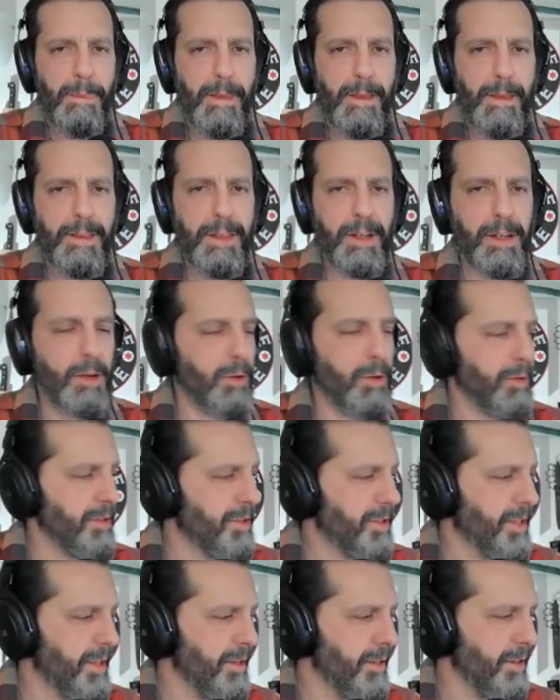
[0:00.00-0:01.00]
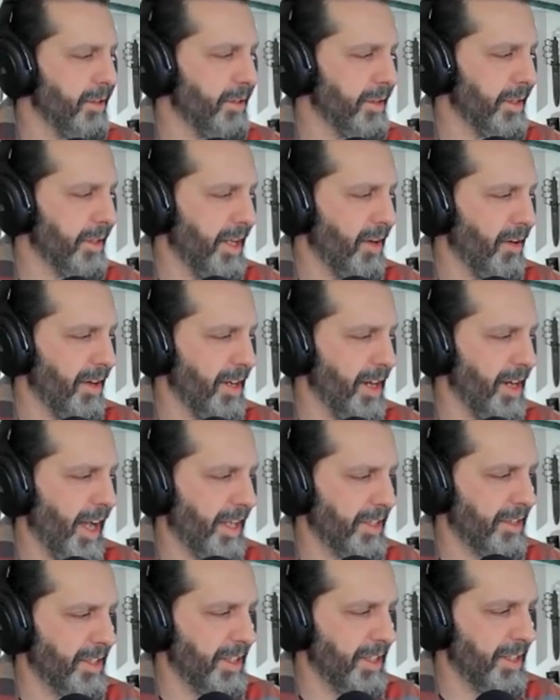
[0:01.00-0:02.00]
the cold steel
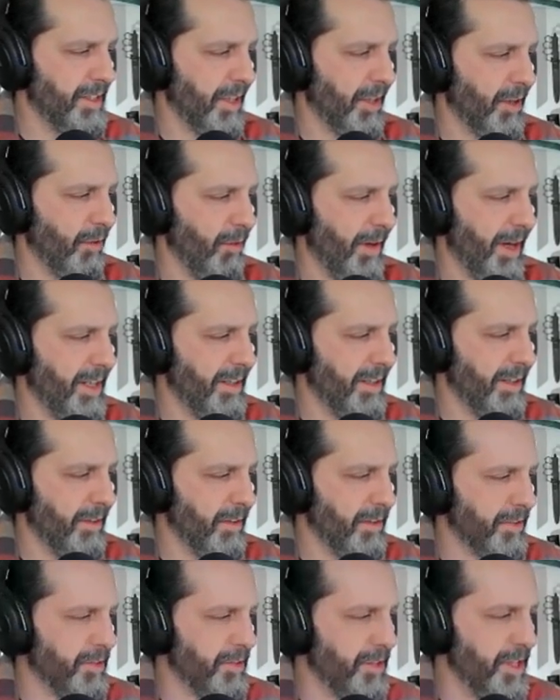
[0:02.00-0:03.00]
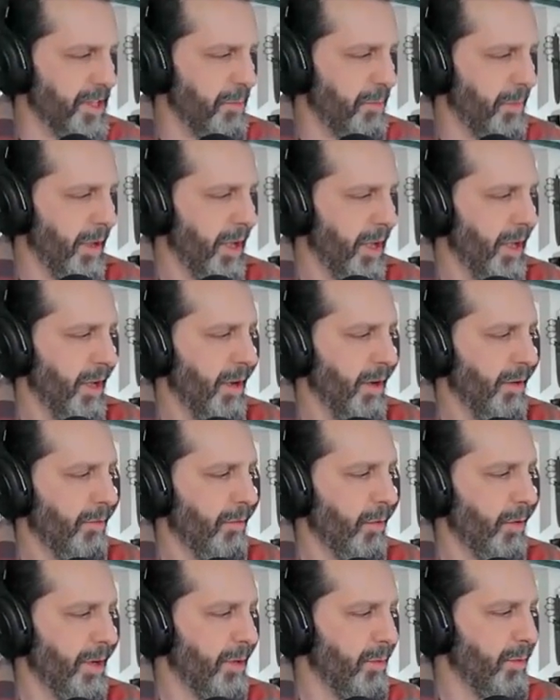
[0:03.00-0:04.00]
Kiridashi. It's a great little cheap
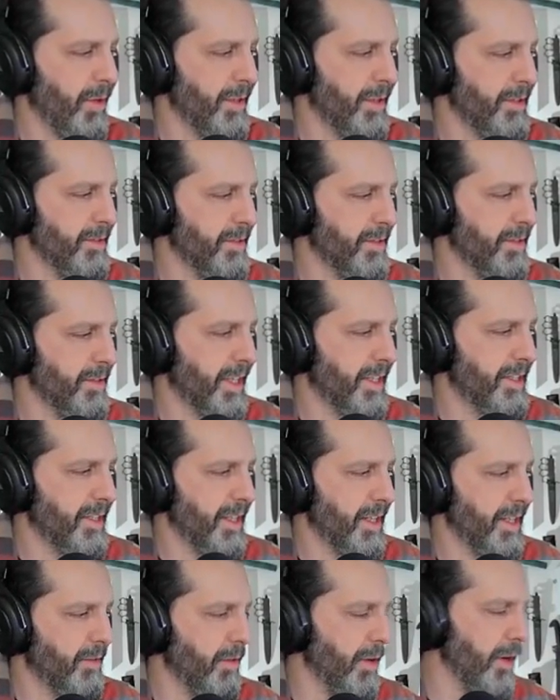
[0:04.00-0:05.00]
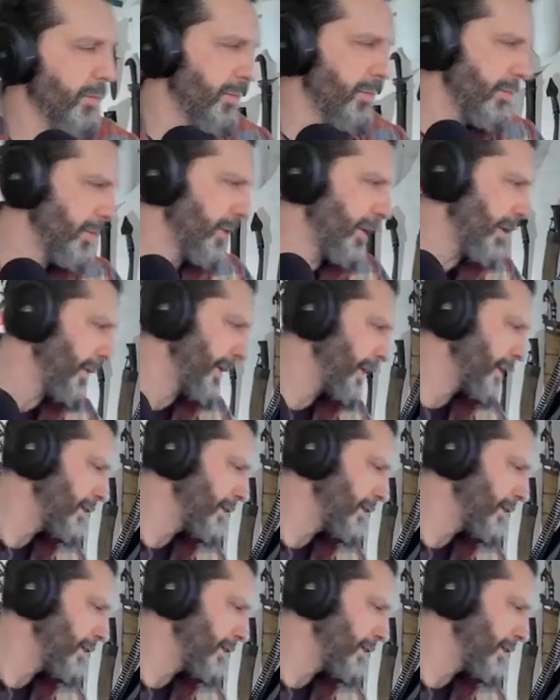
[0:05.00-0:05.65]
4160 Krupp. Oh no,